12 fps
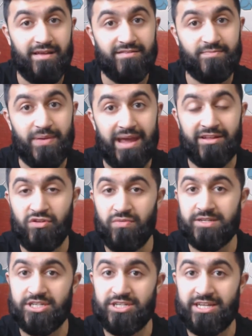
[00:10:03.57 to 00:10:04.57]
he's paying
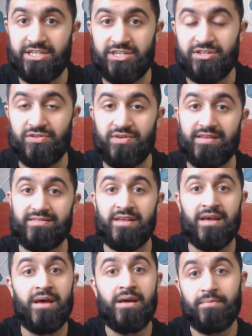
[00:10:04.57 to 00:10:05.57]
too much attention to his
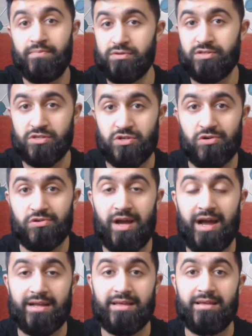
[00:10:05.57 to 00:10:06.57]
Buso Shoku no
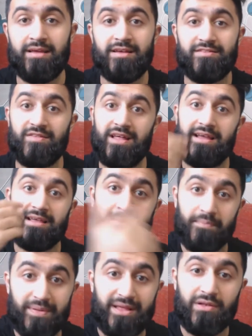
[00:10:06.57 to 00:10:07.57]
Haki so that he
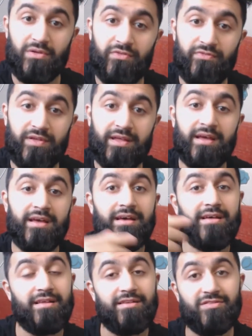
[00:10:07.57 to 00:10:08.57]
can beat Luffy,
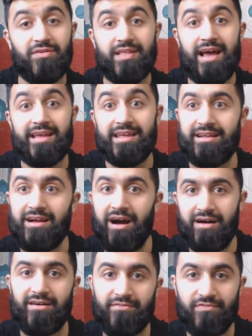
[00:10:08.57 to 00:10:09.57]
so that he
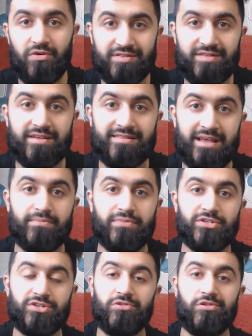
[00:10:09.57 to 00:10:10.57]
can't focus on his
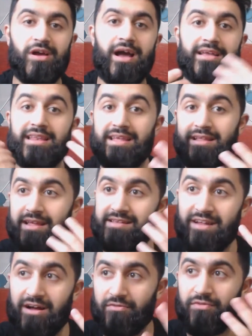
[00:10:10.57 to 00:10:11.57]
Kenbun Shoku no Haki, and he,
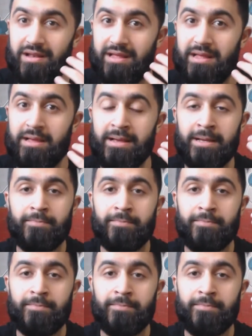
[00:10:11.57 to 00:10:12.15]
he's not really